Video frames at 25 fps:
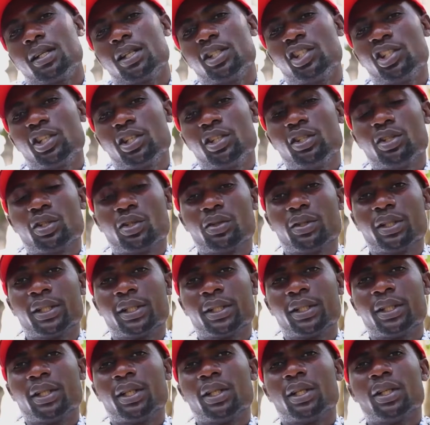tangerine tree.
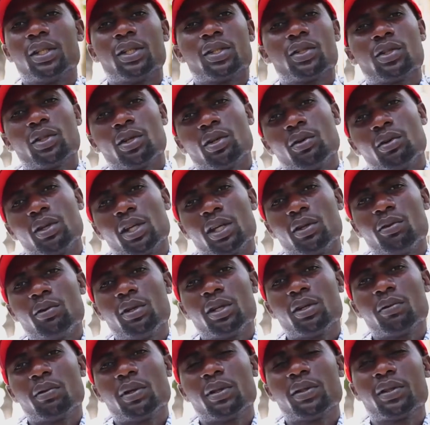So we are
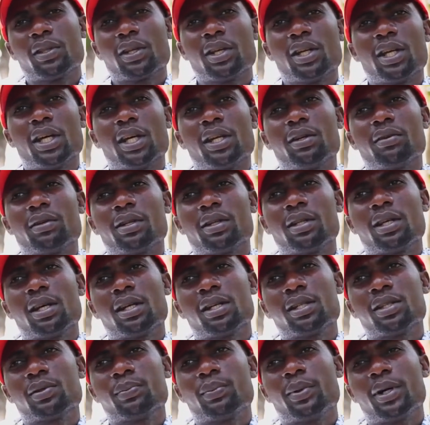doing with 300,
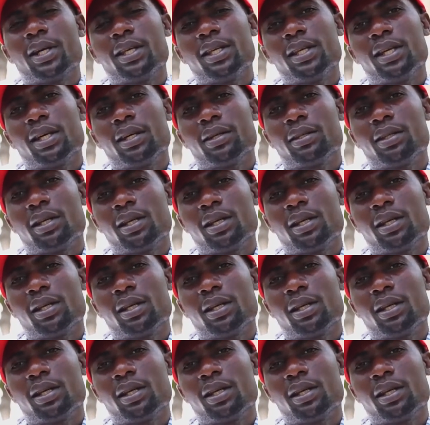that is per year.